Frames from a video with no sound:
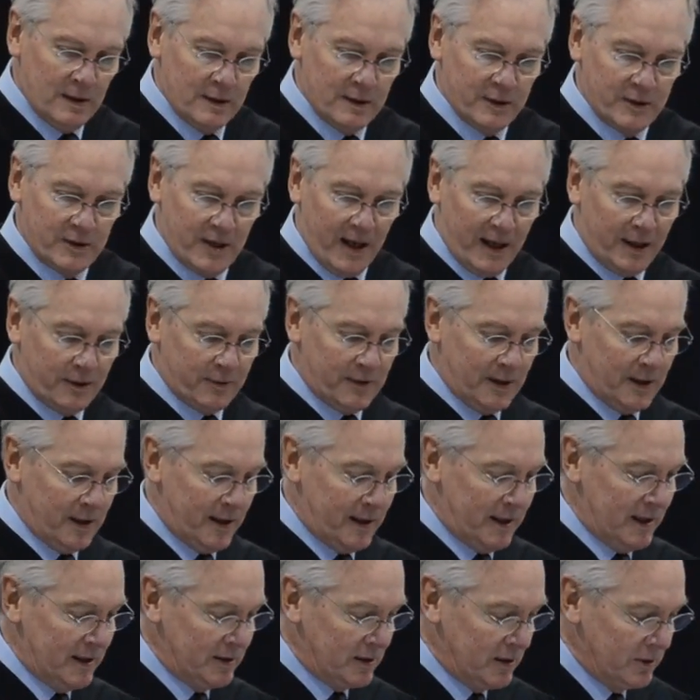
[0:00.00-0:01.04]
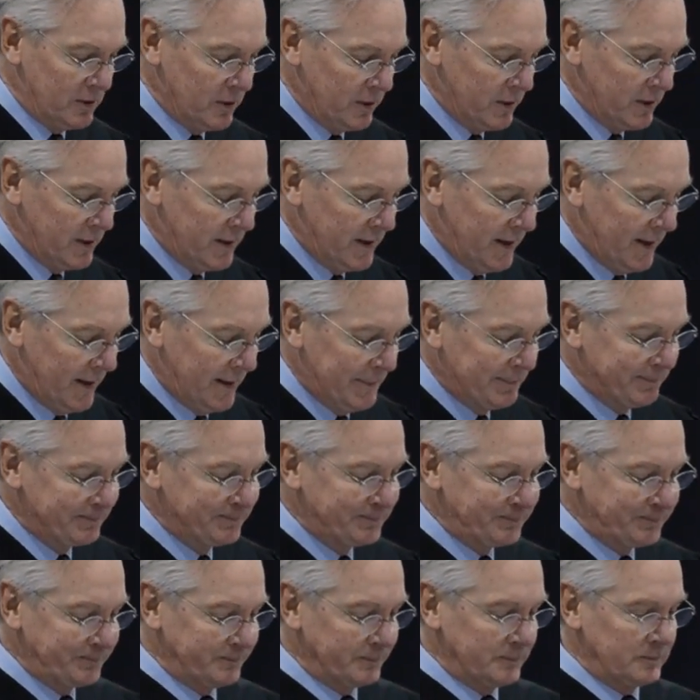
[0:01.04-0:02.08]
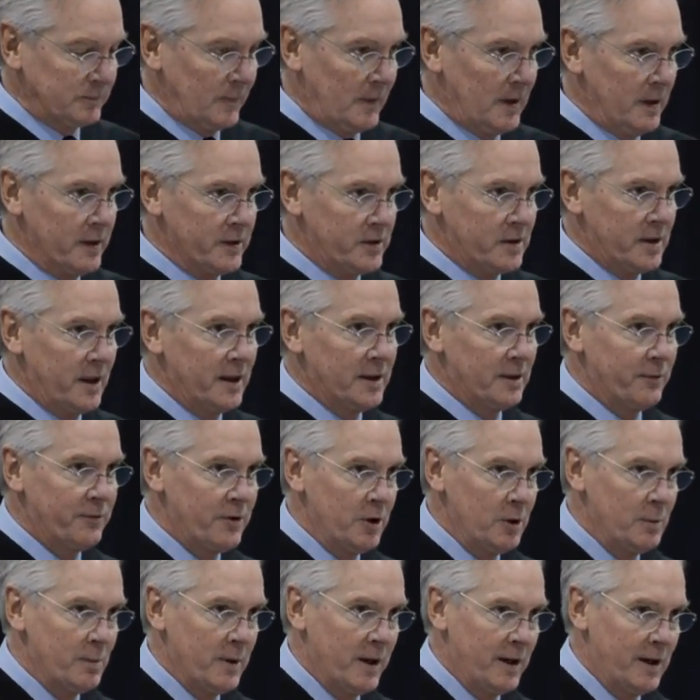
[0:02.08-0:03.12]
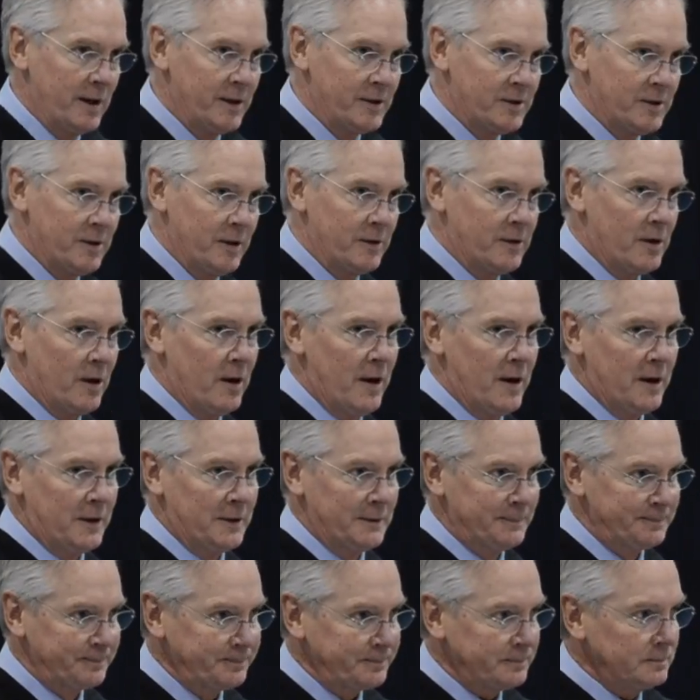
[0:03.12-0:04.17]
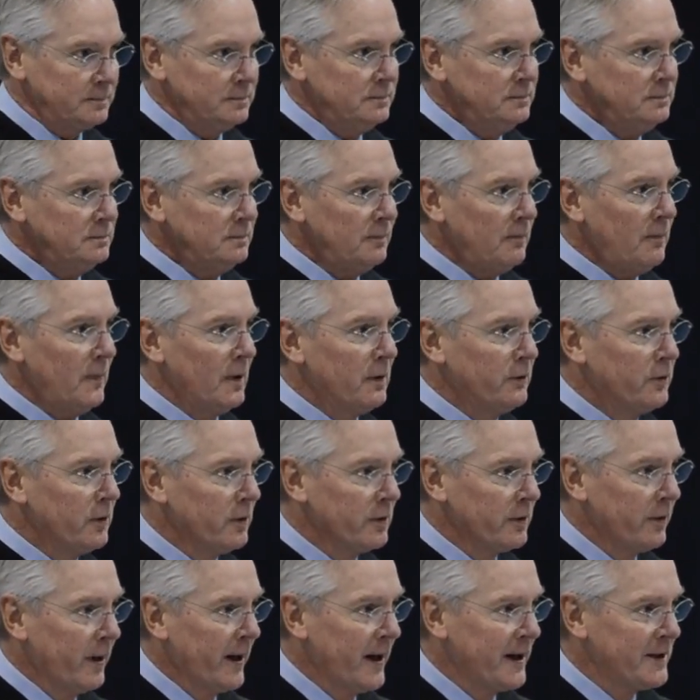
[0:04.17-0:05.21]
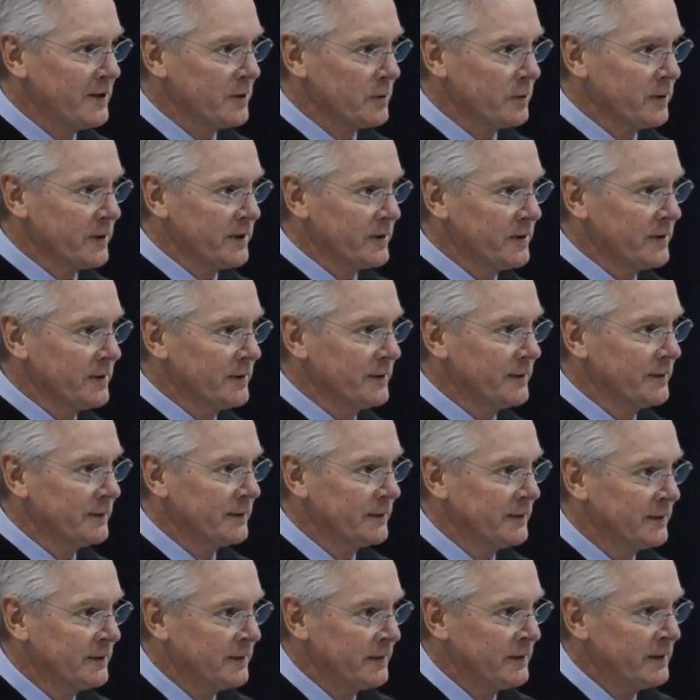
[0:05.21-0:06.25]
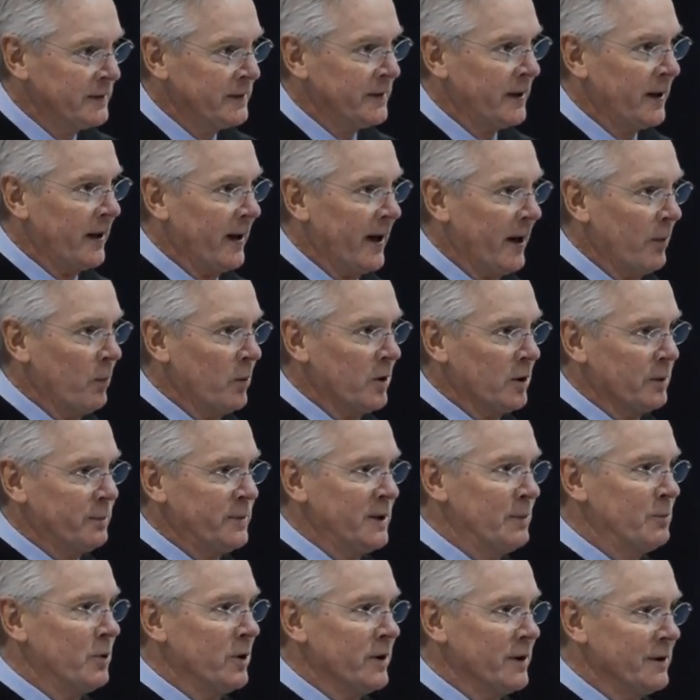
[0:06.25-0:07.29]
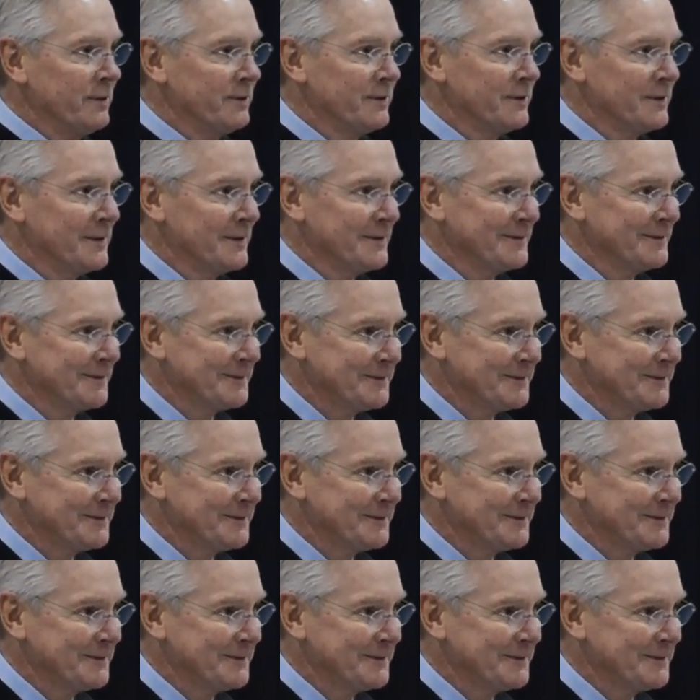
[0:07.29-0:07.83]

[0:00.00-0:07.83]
The second thing I get to do today is take a few minutes to talk to the graduates, and I will be brief.